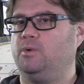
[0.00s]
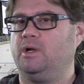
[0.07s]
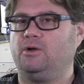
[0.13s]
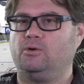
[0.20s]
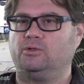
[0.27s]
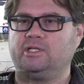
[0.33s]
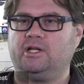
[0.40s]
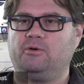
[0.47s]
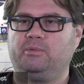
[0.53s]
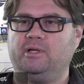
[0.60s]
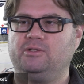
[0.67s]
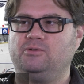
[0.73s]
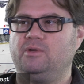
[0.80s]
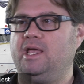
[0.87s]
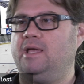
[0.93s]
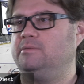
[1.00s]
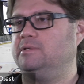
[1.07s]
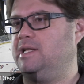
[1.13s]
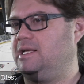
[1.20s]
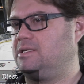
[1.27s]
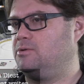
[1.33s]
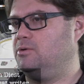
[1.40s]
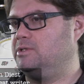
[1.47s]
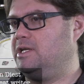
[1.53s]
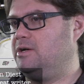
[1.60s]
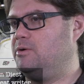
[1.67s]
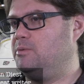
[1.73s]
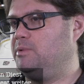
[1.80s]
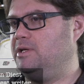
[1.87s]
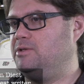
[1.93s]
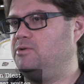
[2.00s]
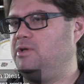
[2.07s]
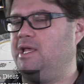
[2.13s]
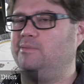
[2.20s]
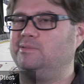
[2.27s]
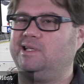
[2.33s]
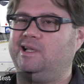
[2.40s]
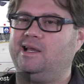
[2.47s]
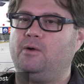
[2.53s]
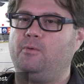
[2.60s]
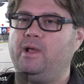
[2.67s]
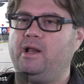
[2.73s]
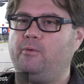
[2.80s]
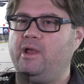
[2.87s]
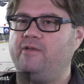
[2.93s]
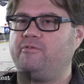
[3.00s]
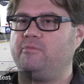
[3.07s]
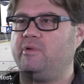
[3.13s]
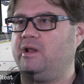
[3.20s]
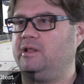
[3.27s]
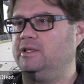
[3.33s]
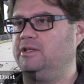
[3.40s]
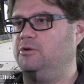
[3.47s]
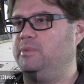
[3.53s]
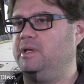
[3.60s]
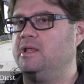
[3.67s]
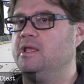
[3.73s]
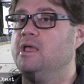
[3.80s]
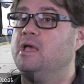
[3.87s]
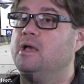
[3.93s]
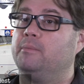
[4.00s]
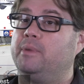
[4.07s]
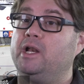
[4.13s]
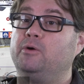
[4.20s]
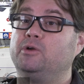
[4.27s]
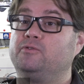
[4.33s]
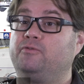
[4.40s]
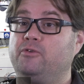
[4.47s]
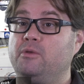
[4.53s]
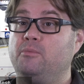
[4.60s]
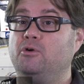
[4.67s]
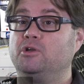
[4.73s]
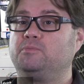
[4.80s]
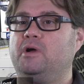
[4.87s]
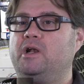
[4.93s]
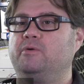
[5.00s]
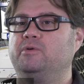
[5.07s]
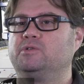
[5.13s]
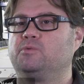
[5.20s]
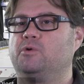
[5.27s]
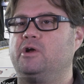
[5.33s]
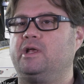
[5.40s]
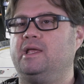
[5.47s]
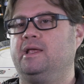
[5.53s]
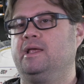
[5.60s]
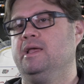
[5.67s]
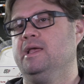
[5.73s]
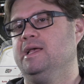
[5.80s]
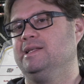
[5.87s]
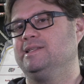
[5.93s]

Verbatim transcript: One goaltender played two games, the next goaltender played two games. It kind of went away from it a little bit, but it was for the most part it was working.